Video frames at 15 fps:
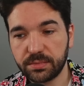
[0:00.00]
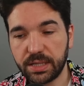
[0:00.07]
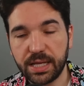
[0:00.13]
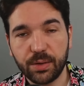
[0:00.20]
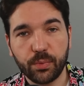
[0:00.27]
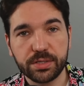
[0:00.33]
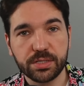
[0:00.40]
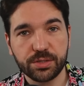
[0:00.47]

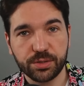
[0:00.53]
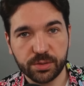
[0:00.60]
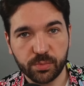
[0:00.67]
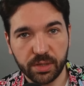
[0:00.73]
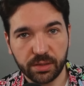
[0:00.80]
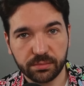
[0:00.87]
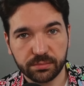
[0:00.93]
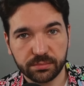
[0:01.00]
it wasn't just
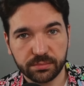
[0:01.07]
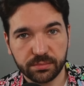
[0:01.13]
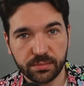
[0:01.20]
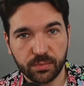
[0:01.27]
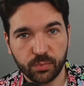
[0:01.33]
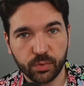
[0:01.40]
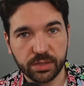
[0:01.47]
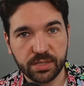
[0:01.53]
me.
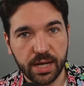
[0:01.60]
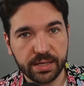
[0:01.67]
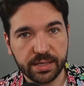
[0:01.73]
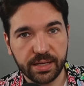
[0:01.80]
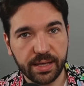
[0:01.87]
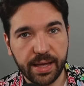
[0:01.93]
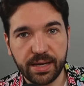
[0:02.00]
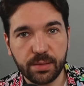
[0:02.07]
We're
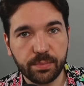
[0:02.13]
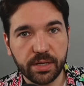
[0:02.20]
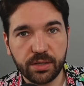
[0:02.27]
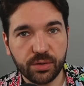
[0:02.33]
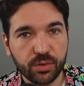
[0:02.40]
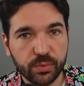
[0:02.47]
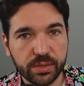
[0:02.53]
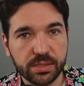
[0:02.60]
talking anybody
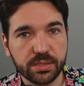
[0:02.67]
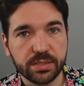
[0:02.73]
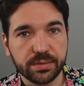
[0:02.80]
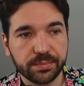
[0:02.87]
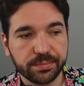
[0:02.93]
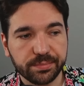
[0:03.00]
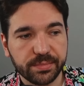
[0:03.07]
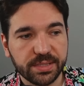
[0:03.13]
who
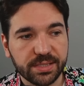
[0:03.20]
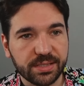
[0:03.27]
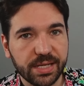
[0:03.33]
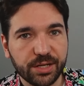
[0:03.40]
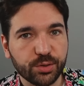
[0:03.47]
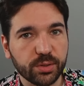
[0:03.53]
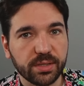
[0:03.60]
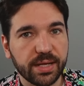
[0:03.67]
is
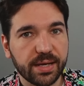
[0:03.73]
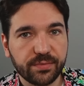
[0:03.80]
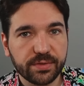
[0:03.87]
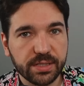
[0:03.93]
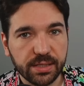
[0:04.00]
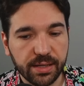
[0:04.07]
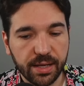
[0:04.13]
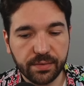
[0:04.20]
center left
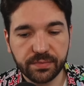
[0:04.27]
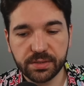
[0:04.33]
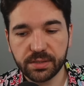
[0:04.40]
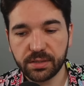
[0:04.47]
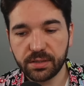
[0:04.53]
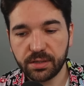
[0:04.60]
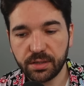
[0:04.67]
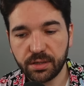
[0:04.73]
to left
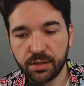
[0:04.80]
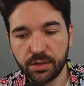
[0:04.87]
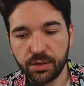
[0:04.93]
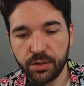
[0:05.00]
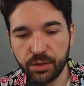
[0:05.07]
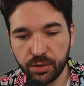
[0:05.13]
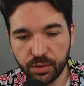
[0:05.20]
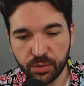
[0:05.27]

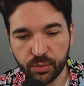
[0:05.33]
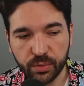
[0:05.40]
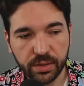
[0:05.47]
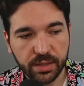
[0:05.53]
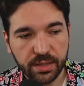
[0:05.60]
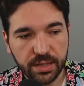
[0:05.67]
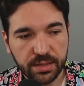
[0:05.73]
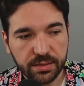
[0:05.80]
knew
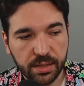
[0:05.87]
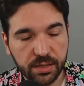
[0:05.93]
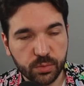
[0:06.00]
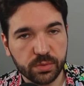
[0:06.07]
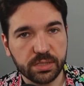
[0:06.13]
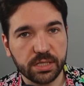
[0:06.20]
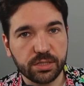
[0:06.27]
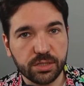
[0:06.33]
that this
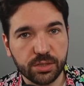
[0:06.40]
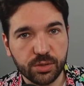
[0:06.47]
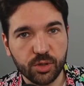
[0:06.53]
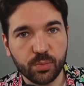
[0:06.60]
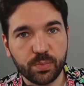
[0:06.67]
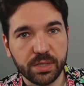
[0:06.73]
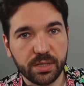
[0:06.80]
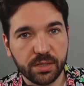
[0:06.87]
was a
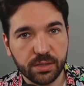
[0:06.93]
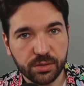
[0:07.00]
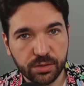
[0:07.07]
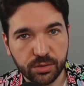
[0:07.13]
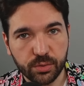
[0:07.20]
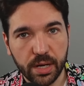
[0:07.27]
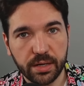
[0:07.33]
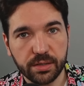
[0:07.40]
stupid
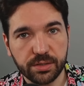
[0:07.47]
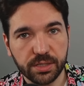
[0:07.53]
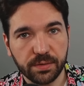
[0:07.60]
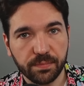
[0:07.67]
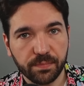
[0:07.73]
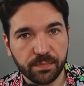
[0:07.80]
strategy.